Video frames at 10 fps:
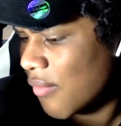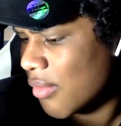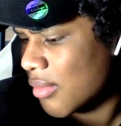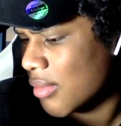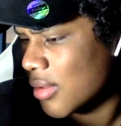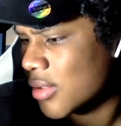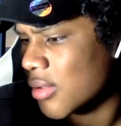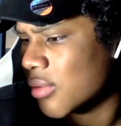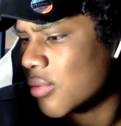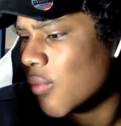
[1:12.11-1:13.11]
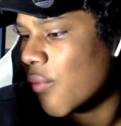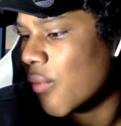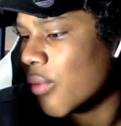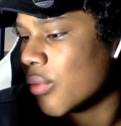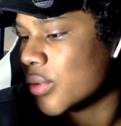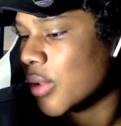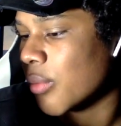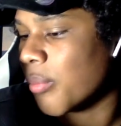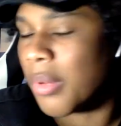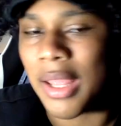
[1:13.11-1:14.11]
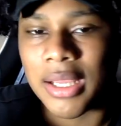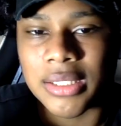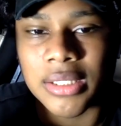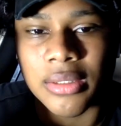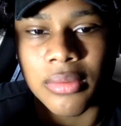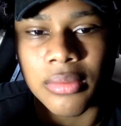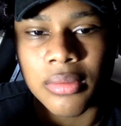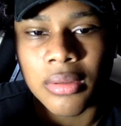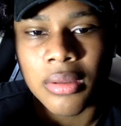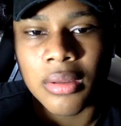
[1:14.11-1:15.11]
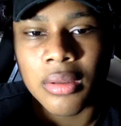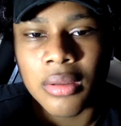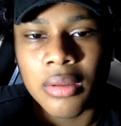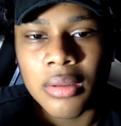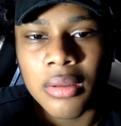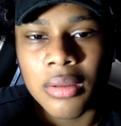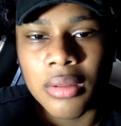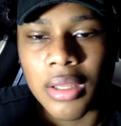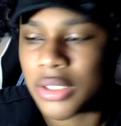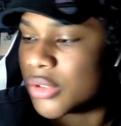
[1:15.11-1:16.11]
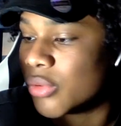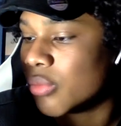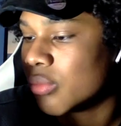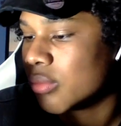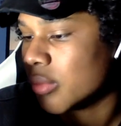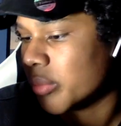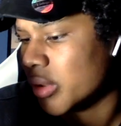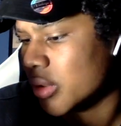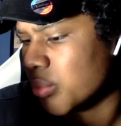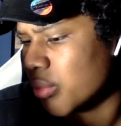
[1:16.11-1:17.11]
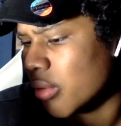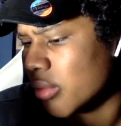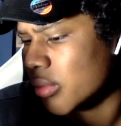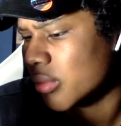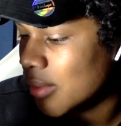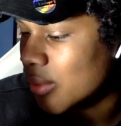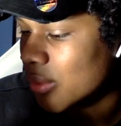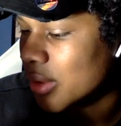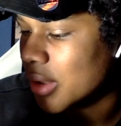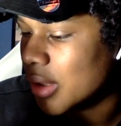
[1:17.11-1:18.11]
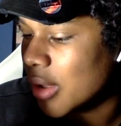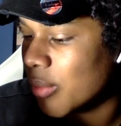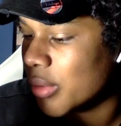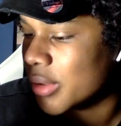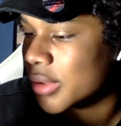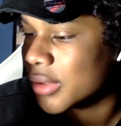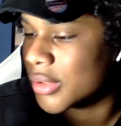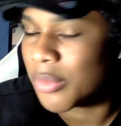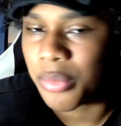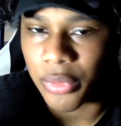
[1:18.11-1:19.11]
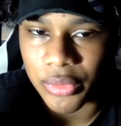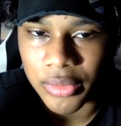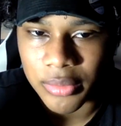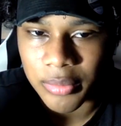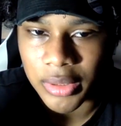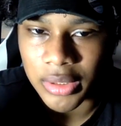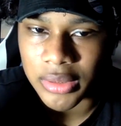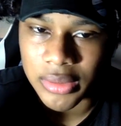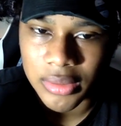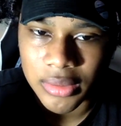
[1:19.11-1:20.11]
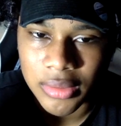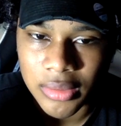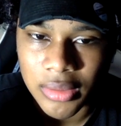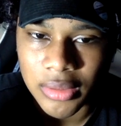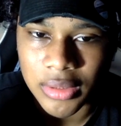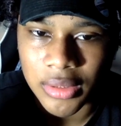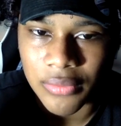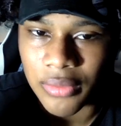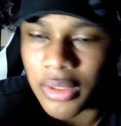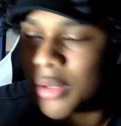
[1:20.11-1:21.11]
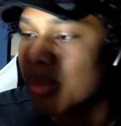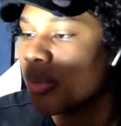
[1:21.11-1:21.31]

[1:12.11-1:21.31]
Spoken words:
What? It took 2 photos that were black as hell. That's new. I mean, that's progress. The only thing that works is the portrait because it's a different camera.